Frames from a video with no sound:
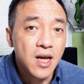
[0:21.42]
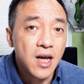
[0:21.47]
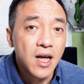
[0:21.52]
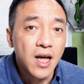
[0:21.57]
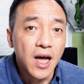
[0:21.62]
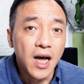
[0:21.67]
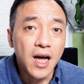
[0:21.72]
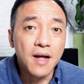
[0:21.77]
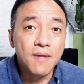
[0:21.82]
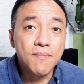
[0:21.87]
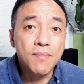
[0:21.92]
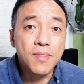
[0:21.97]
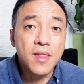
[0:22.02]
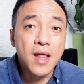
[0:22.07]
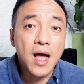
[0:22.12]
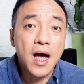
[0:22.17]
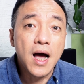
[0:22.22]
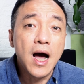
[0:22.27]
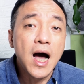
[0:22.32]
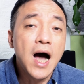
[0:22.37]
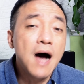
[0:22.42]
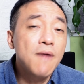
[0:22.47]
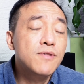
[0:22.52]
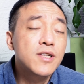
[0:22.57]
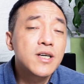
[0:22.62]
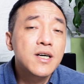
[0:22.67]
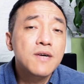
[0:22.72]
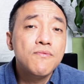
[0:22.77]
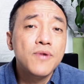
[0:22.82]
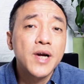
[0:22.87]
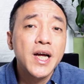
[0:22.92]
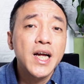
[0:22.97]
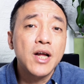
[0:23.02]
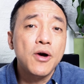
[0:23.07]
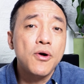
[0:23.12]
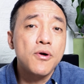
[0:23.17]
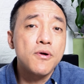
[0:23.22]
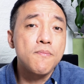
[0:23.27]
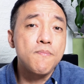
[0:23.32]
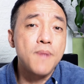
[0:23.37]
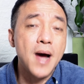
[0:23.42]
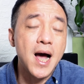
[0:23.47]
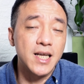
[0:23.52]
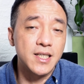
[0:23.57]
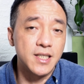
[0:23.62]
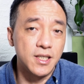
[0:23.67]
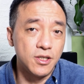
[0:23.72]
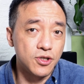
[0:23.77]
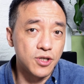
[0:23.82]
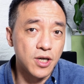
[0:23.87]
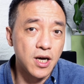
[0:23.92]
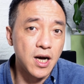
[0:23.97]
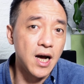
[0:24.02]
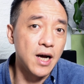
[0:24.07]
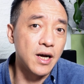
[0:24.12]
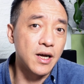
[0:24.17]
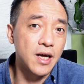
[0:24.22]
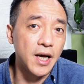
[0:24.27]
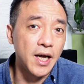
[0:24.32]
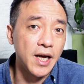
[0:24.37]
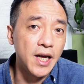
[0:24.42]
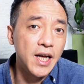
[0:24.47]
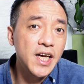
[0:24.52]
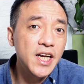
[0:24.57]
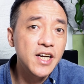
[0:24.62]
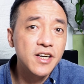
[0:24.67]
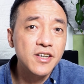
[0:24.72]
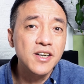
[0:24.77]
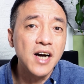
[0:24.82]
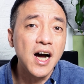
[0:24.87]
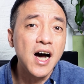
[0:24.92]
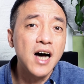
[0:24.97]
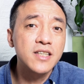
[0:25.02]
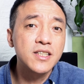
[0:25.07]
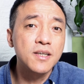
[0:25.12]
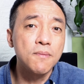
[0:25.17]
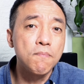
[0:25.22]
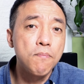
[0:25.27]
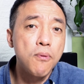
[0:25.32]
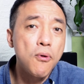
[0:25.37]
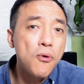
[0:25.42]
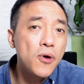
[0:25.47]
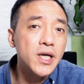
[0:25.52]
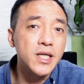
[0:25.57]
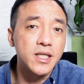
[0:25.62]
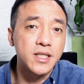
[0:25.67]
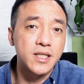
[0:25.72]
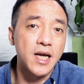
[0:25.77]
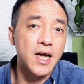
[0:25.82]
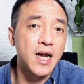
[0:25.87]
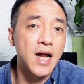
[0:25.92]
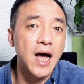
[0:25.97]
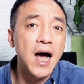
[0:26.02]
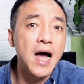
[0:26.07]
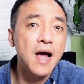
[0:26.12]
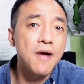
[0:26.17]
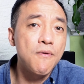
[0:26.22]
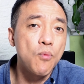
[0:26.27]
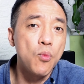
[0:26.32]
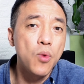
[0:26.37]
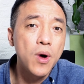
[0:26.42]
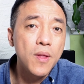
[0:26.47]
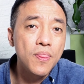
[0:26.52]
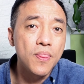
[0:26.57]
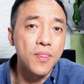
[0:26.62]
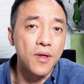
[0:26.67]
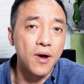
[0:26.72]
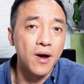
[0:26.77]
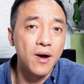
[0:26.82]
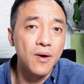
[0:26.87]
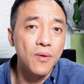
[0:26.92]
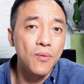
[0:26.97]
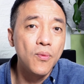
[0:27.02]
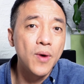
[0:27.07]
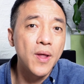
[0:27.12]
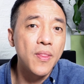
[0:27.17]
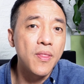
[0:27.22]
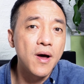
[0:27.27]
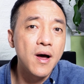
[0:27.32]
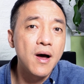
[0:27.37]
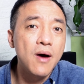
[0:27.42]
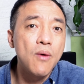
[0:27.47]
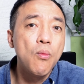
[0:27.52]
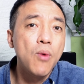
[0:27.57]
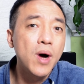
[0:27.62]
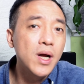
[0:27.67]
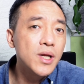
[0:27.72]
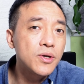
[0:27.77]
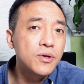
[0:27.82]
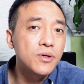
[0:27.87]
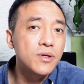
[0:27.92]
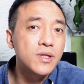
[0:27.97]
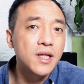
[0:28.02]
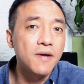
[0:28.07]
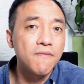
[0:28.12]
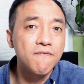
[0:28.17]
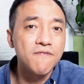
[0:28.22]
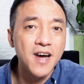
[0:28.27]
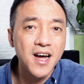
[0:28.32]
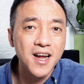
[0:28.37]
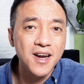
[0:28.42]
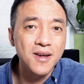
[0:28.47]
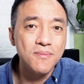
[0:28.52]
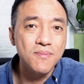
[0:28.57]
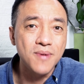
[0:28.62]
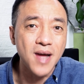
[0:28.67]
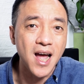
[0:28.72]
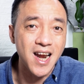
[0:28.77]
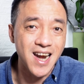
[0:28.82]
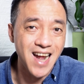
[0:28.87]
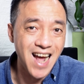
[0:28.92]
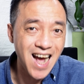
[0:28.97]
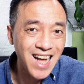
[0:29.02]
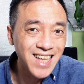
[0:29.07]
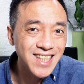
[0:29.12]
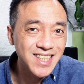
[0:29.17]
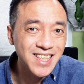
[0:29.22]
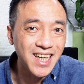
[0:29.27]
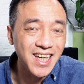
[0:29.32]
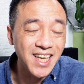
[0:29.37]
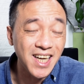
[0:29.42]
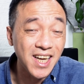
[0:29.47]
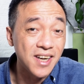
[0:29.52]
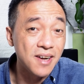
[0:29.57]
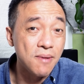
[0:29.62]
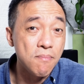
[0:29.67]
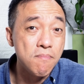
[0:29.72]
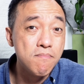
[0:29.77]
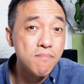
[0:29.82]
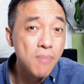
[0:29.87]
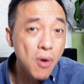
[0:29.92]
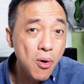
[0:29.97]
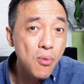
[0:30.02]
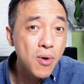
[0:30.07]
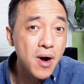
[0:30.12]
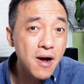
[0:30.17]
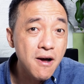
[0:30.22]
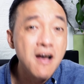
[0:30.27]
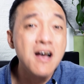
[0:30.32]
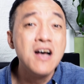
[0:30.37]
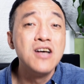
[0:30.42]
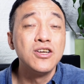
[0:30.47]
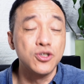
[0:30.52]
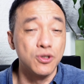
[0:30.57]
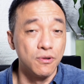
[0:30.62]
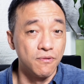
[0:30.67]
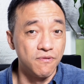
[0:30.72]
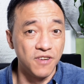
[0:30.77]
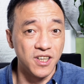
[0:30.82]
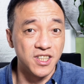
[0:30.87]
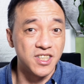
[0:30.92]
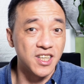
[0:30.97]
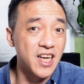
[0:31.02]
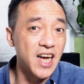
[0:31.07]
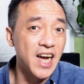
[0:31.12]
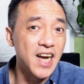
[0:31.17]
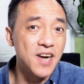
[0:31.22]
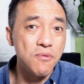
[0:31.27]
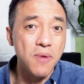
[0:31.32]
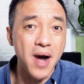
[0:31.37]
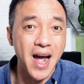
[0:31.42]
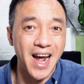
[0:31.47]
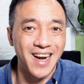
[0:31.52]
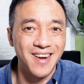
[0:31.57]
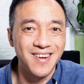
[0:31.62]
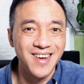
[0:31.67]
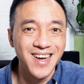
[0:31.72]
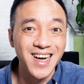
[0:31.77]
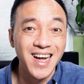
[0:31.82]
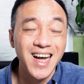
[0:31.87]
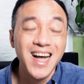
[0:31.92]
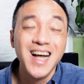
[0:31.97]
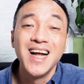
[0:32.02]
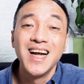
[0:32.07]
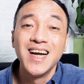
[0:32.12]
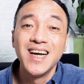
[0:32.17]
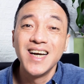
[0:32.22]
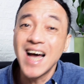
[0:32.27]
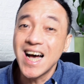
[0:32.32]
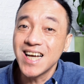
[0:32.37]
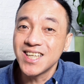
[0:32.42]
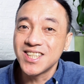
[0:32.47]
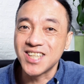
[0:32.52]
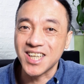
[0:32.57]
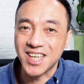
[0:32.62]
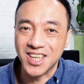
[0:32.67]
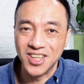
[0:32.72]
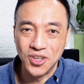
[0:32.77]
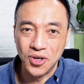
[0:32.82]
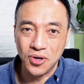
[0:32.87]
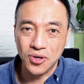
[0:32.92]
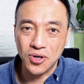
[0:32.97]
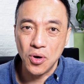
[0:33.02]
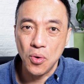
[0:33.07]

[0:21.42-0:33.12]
And after I read her passage, here are some points that I wonder whether one could develop an essay in a more sophisticated way. Let's take a look.